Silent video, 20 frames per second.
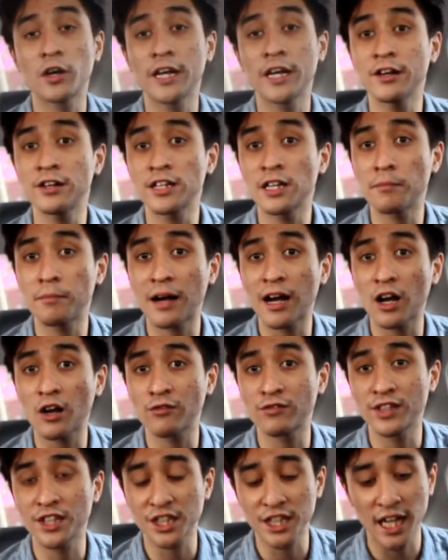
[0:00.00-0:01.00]
here in the back
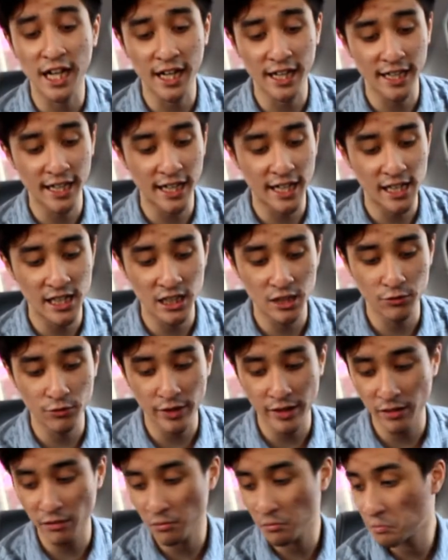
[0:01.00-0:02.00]
of the Changan
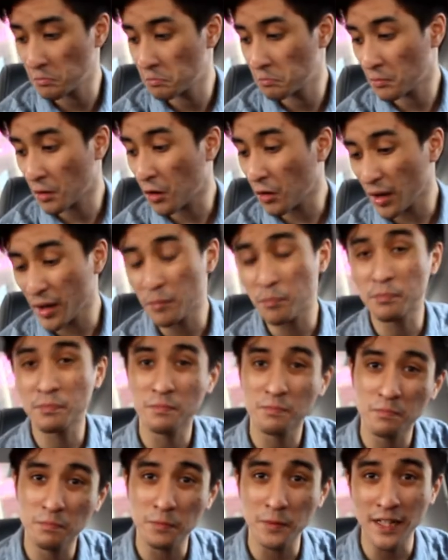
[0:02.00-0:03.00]
Alsvin, okay,
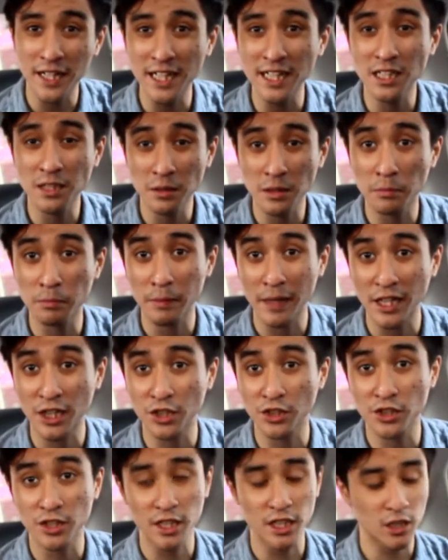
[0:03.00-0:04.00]
pretty
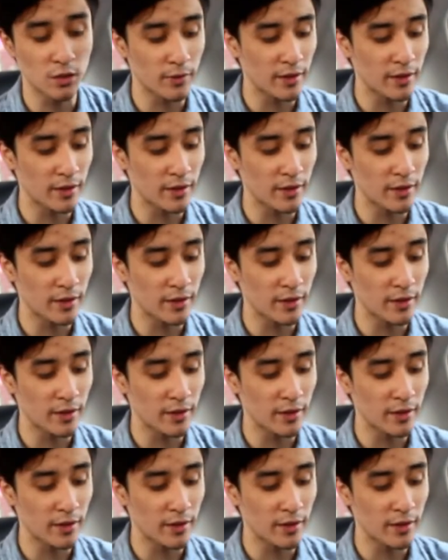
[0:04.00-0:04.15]
spacious as